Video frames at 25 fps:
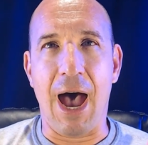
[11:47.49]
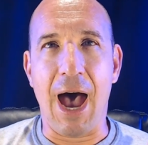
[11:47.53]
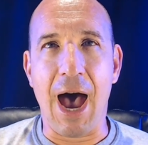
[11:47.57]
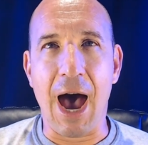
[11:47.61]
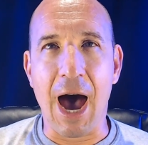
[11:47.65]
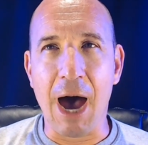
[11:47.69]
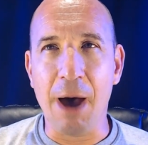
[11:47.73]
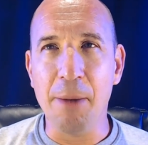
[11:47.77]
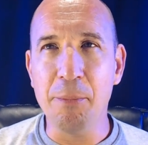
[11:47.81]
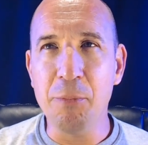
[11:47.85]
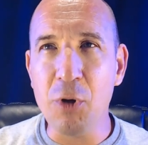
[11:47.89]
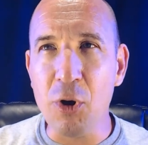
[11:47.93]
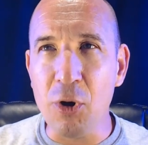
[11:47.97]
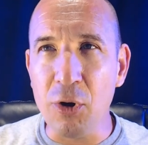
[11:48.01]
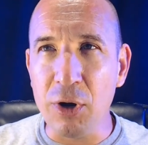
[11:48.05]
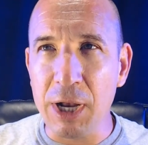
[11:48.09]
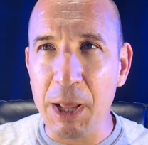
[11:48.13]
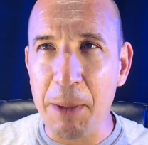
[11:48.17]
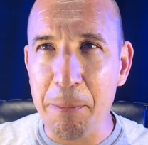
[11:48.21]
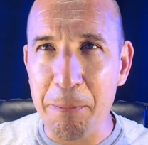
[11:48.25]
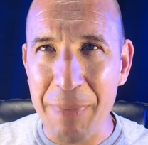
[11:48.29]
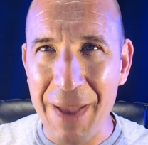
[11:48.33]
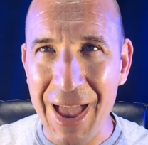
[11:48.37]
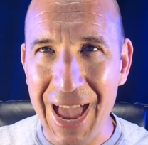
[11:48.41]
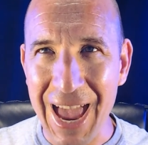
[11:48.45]
I'm going
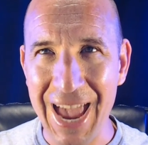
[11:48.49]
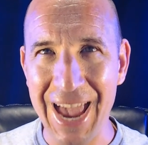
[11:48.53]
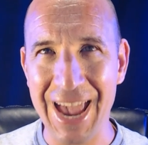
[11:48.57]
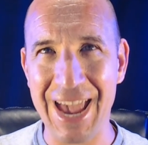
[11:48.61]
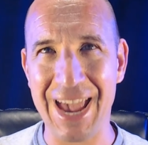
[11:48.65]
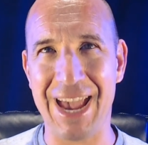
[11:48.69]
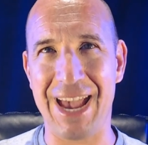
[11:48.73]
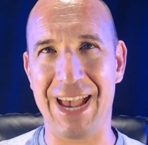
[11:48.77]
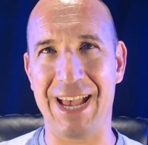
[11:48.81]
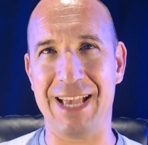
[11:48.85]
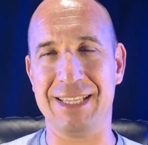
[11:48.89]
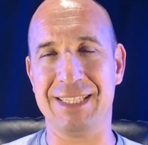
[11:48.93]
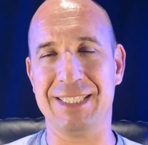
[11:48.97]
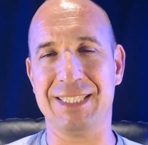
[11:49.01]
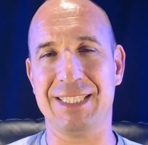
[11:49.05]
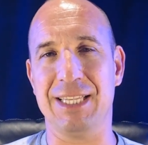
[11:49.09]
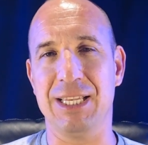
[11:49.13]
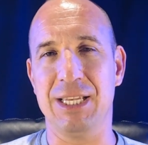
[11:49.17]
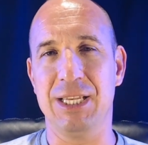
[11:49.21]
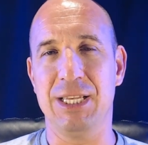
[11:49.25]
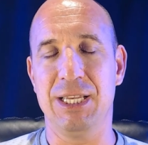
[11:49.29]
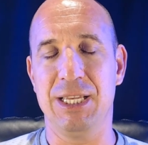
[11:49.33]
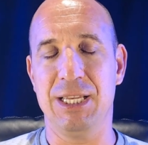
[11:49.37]
to pass